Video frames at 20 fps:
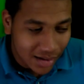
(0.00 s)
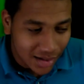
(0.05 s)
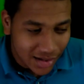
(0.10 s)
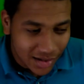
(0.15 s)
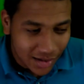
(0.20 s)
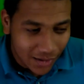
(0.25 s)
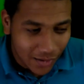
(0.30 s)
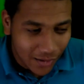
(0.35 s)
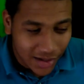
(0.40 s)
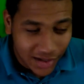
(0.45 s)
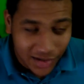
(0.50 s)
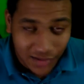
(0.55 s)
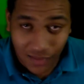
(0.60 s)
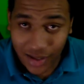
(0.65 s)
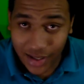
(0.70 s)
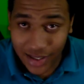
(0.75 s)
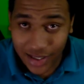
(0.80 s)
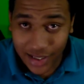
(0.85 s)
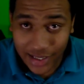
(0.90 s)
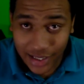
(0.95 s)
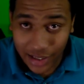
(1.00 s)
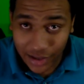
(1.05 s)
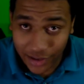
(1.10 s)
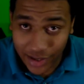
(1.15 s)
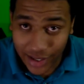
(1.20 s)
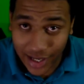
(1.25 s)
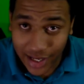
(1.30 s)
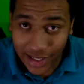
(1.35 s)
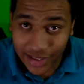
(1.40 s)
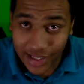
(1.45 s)
So I just wanted to tell you
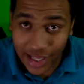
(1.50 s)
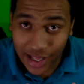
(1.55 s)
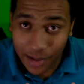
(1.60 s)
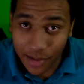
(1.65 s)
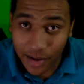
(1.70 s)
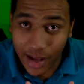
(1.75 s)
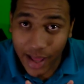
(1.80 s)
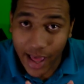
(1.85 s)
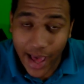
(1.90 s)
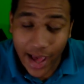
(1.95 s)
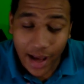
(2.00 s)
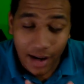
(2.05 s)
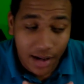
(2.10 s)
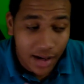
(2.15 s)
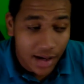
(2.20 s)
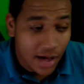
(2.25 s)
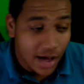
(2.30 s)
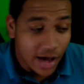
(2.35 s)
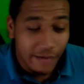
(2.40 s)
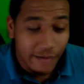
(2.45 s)
guys that ahead. If